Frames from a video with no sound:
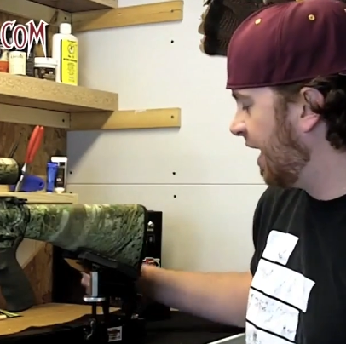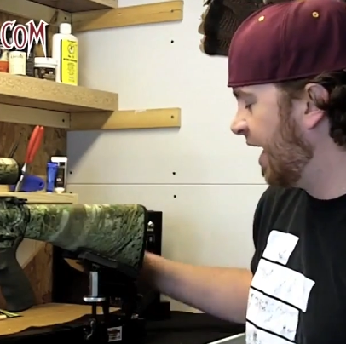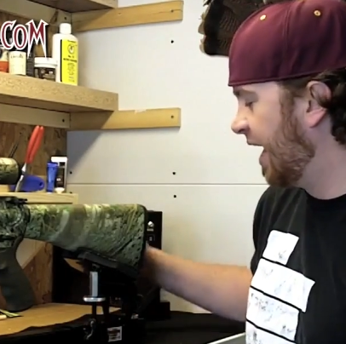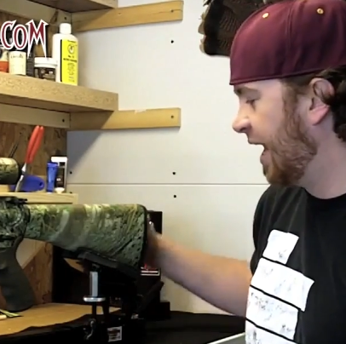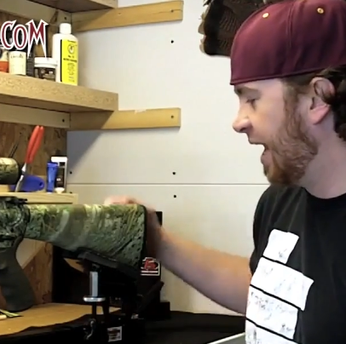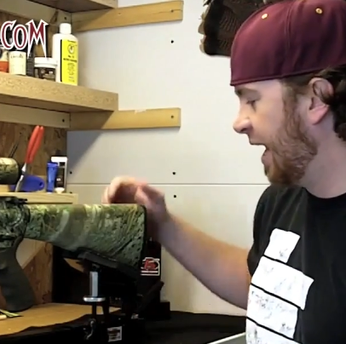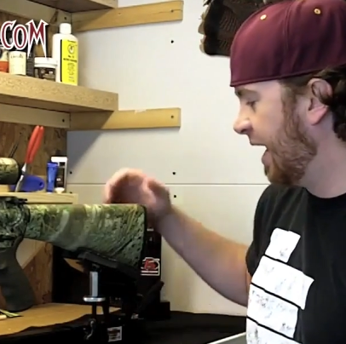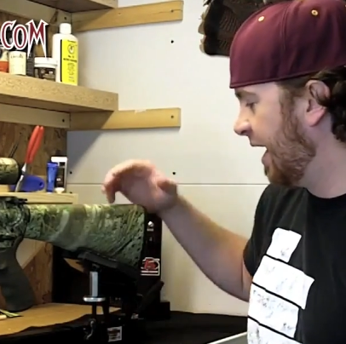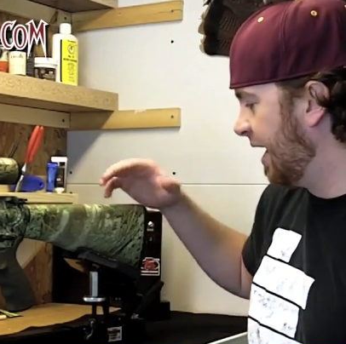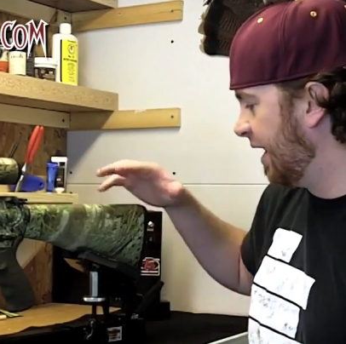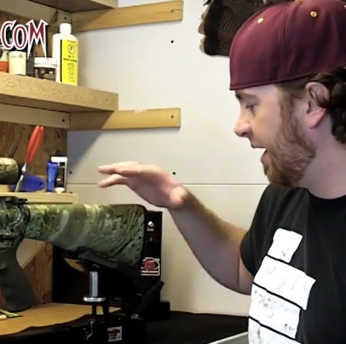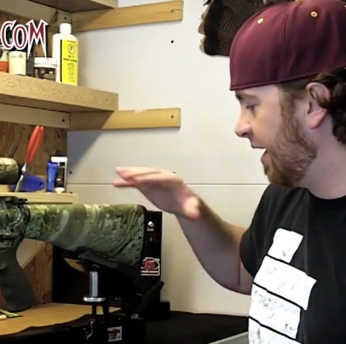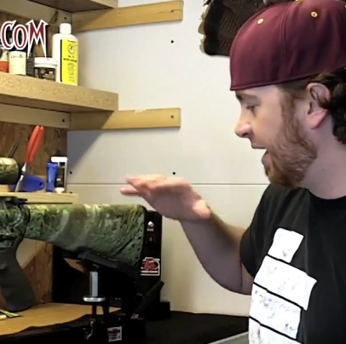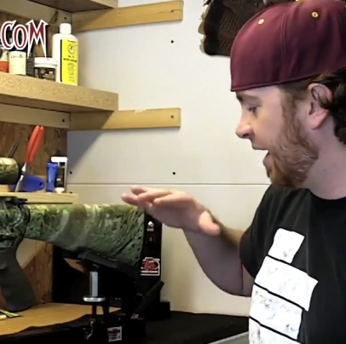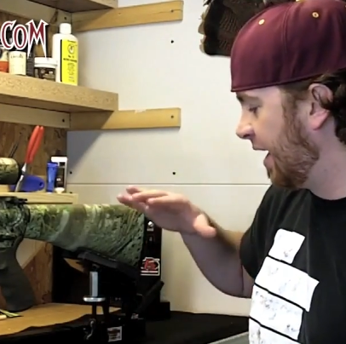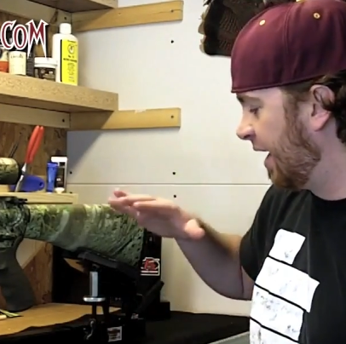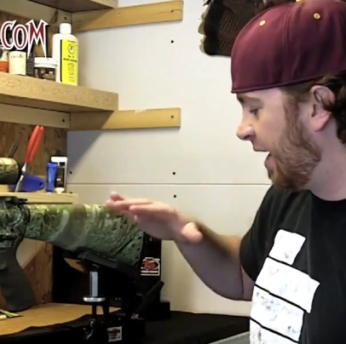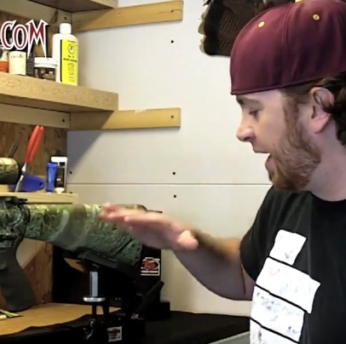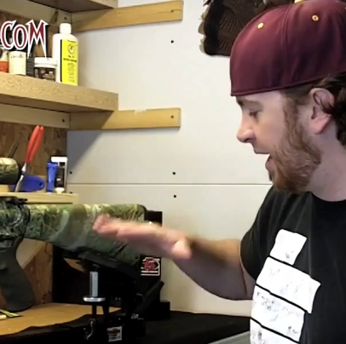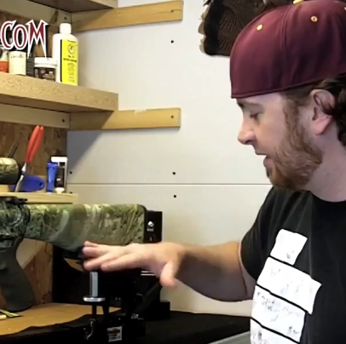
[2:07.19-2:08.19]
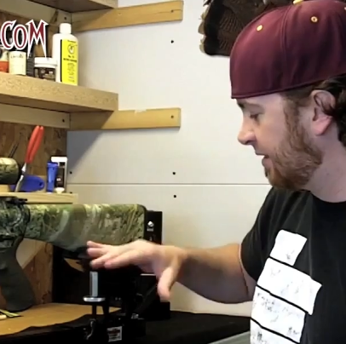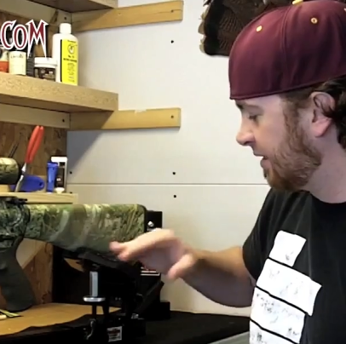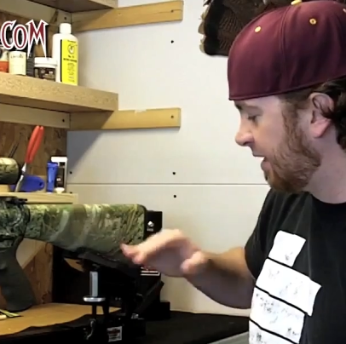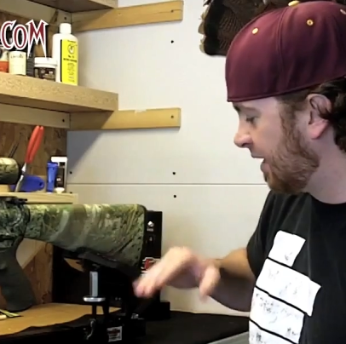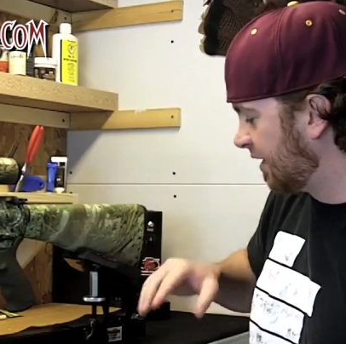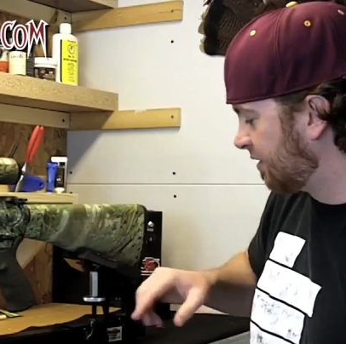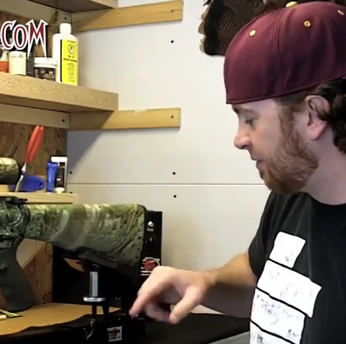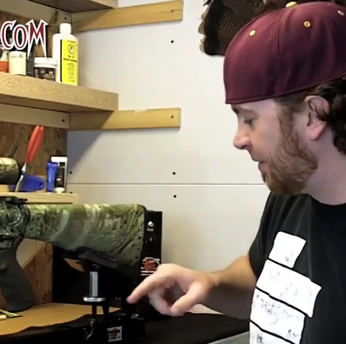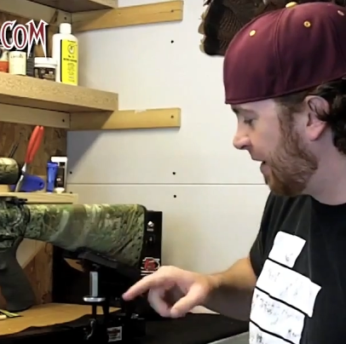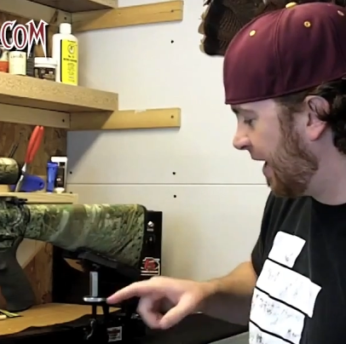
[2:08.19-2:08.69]
and I
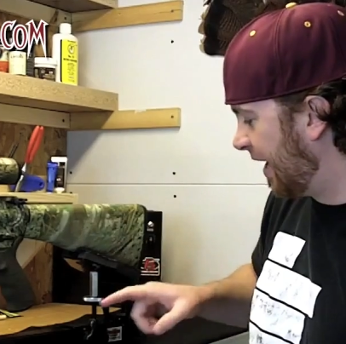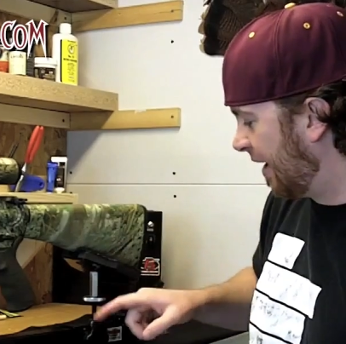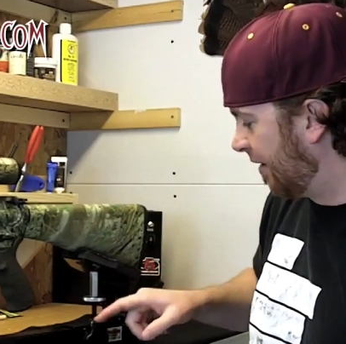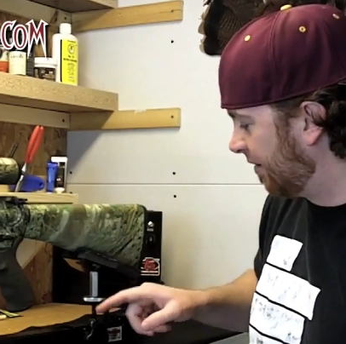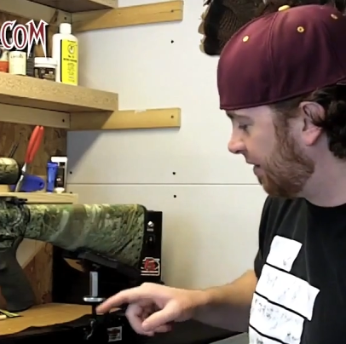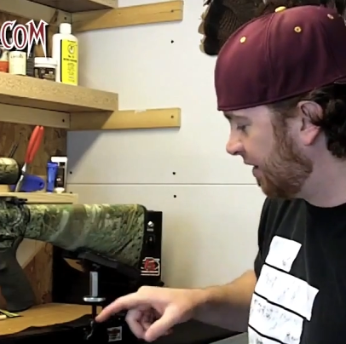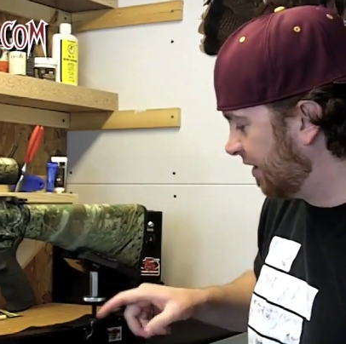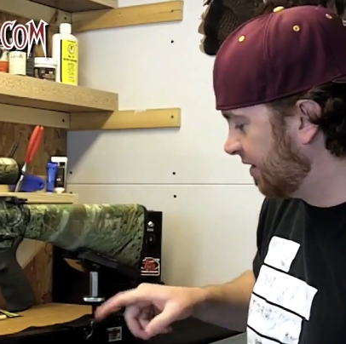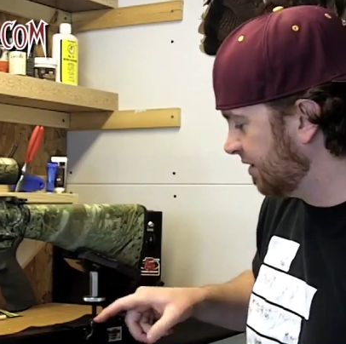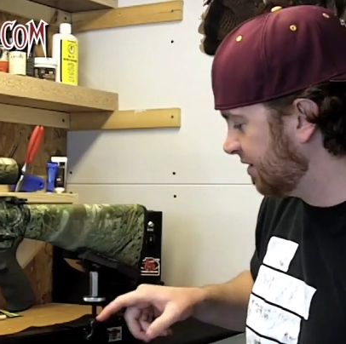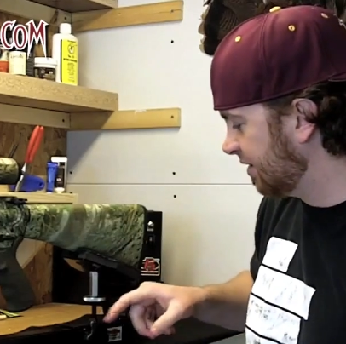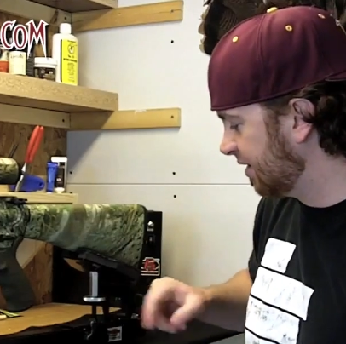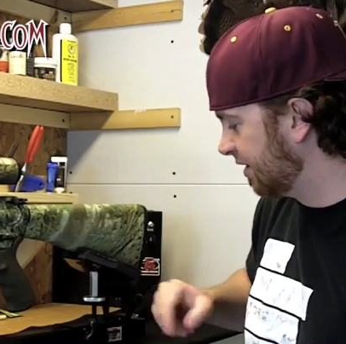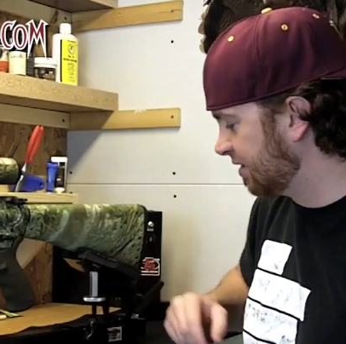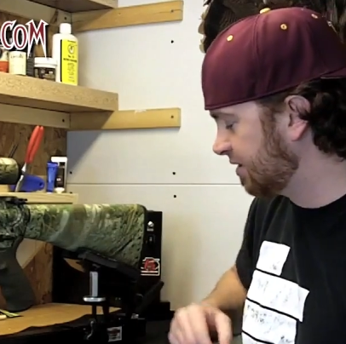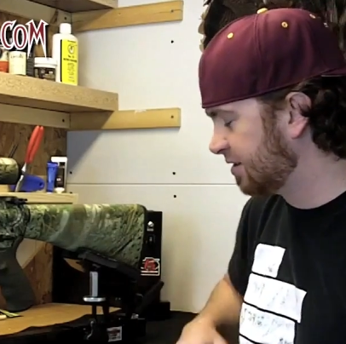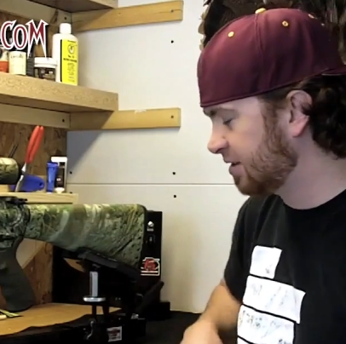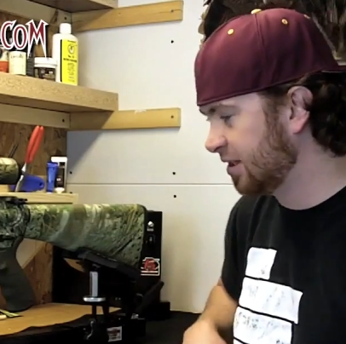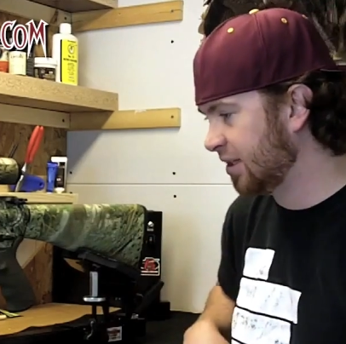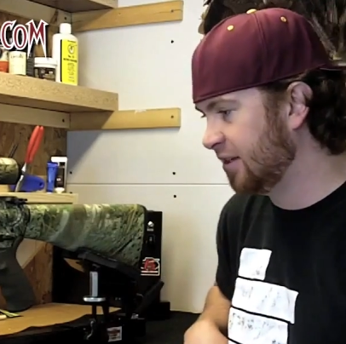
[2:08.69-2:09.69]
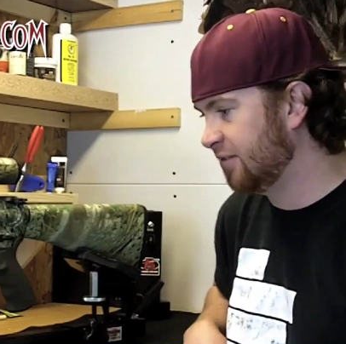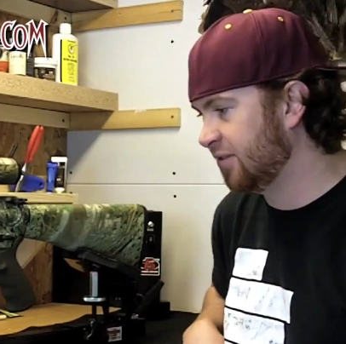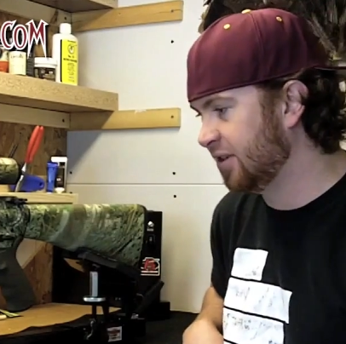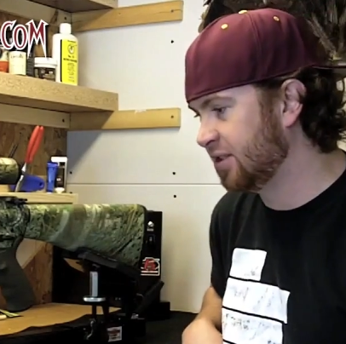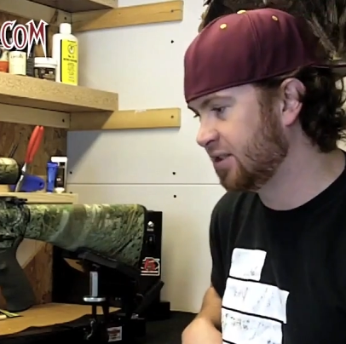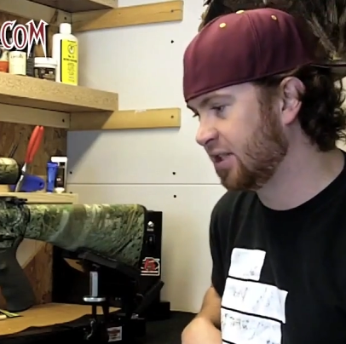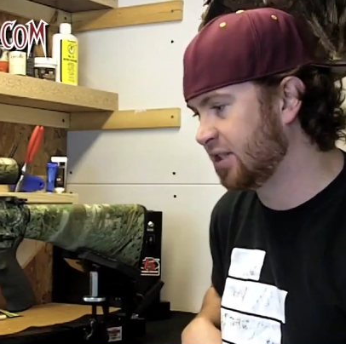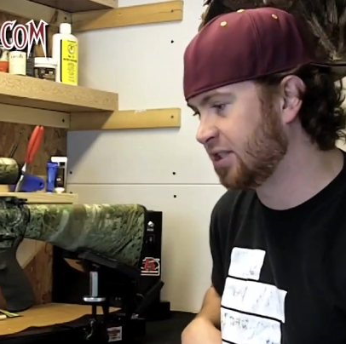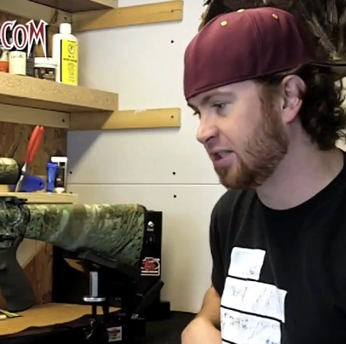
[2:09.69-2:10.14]
talked about how easy the sleeve is.